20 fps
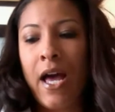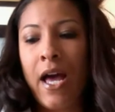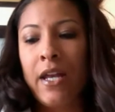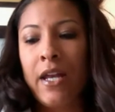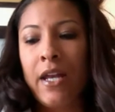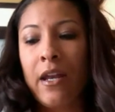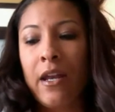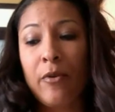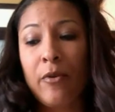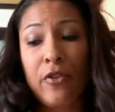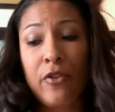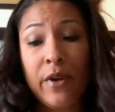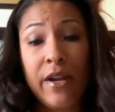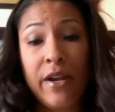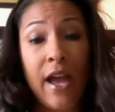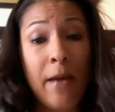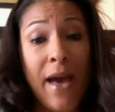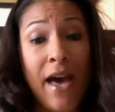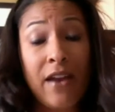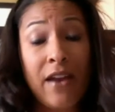Number 3,
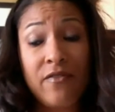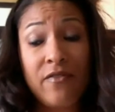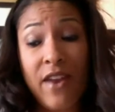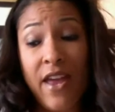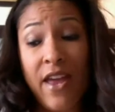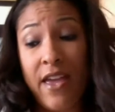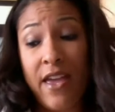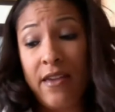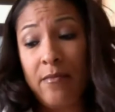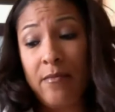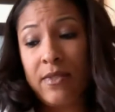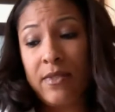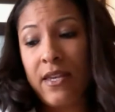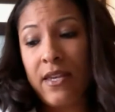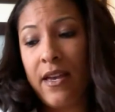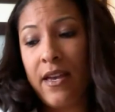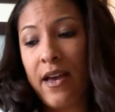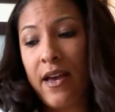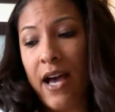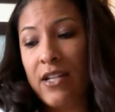I'm out of names.
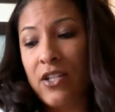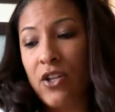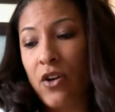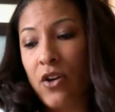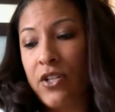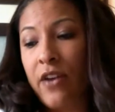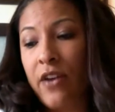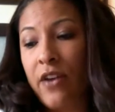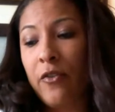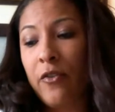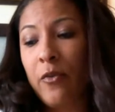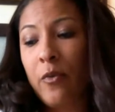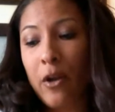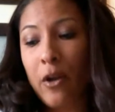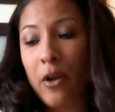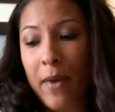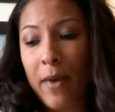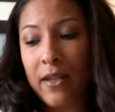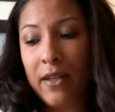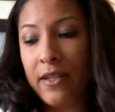I talked to everyone
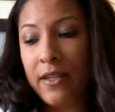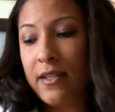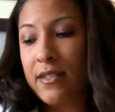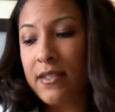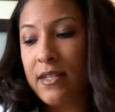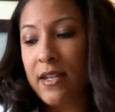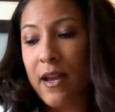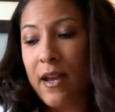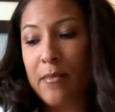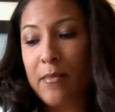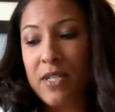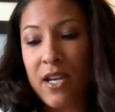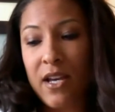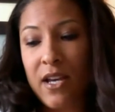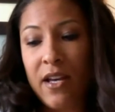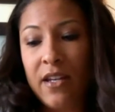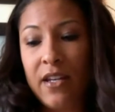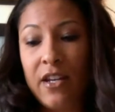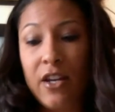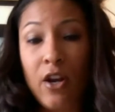on my list and I'm
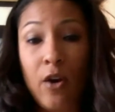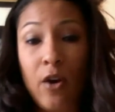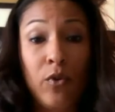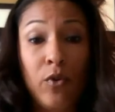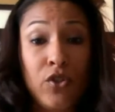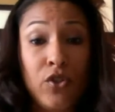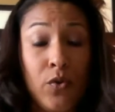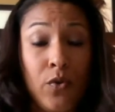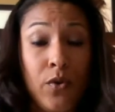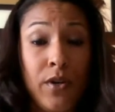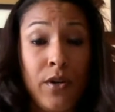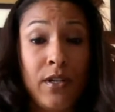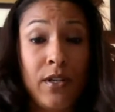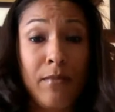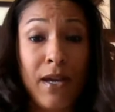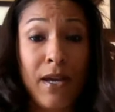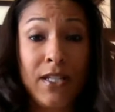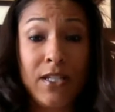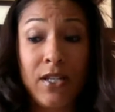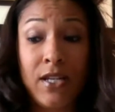done and no one joined
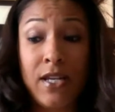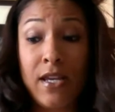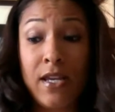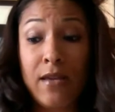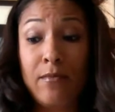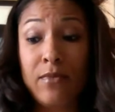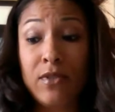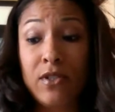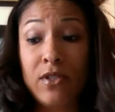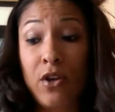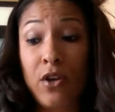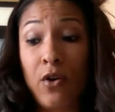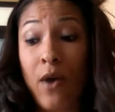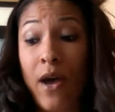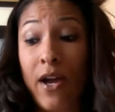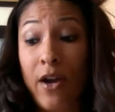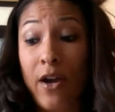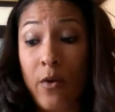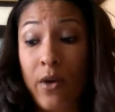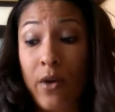my team, so
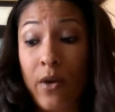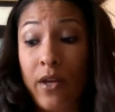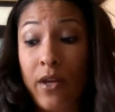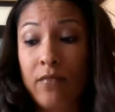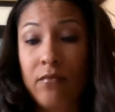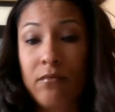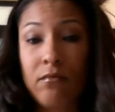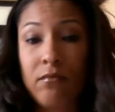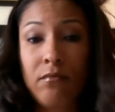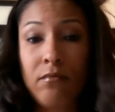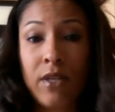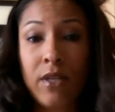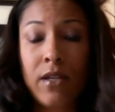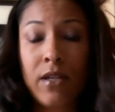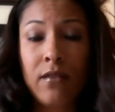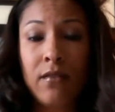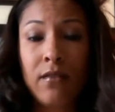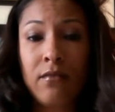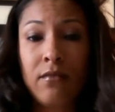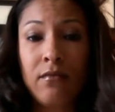I quit. But
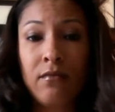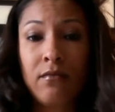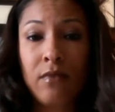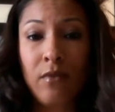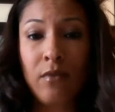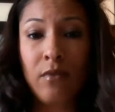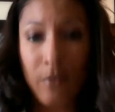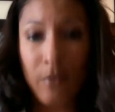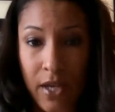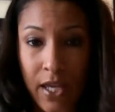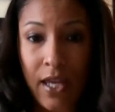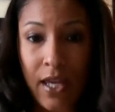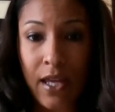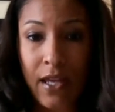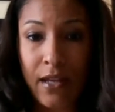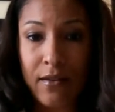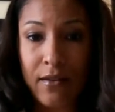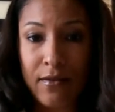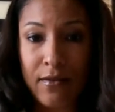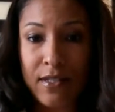
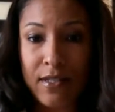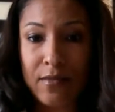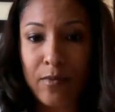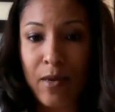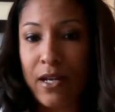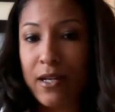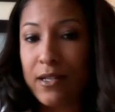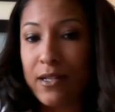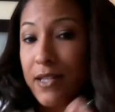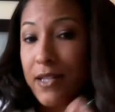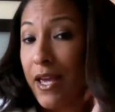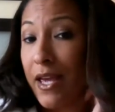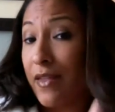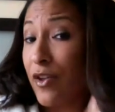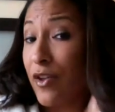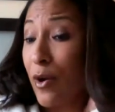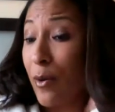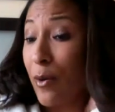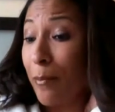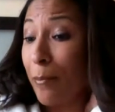again, this man is saying
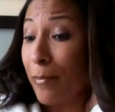there are